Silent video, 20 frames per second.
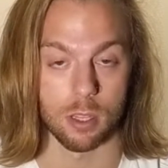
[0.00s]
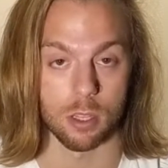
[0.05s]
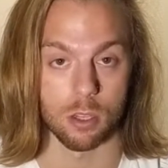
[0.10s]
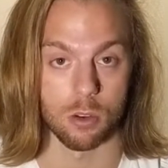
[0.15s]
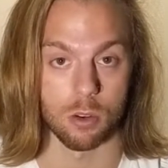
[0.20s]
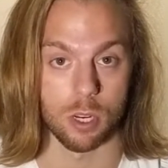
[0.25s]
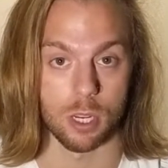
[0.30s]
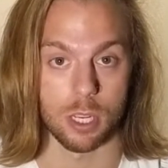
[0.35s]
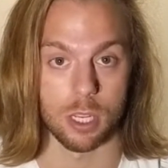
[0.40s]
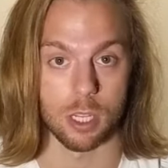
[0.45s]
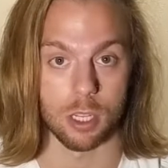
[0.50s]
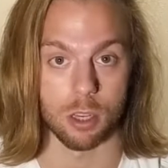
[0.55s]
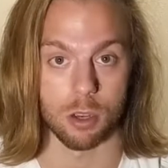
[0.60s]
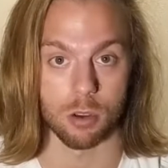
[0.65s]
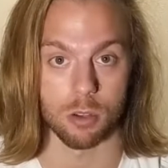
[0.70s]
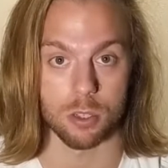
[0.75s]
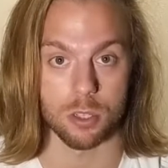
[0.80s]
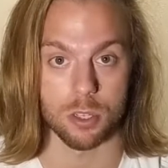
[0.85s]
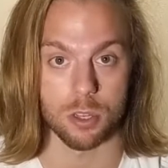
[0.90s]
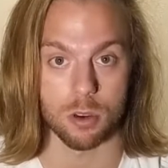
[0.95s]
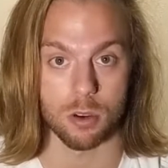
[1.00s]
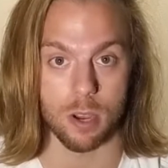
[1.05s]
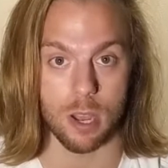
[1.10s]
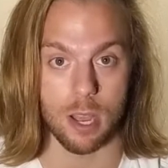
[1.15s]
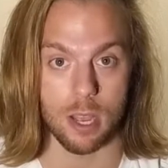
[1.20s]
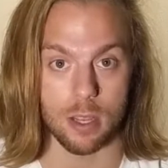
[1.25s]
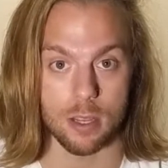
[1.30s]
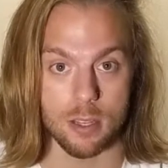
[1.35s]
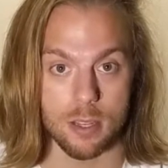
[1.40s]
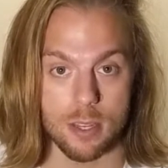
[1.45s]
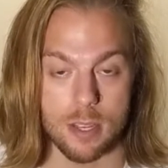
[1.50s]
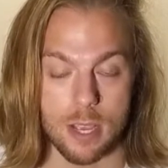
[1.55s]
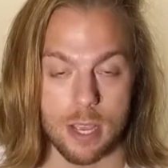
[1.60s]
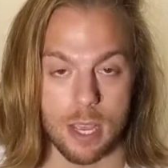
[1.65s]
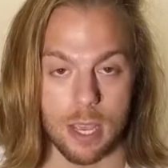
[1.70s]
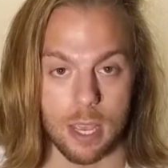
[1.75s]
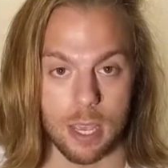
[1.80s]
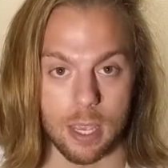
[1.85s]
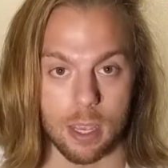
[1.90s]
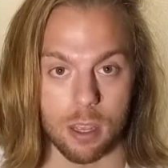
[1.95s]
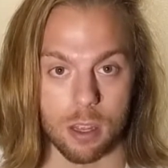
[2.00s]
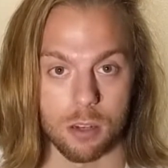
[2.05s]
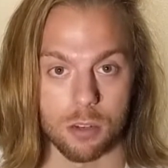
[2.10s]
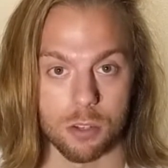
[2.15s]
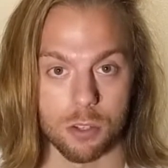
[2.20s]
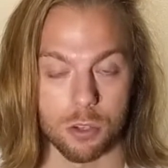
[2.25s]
your iliopsoas and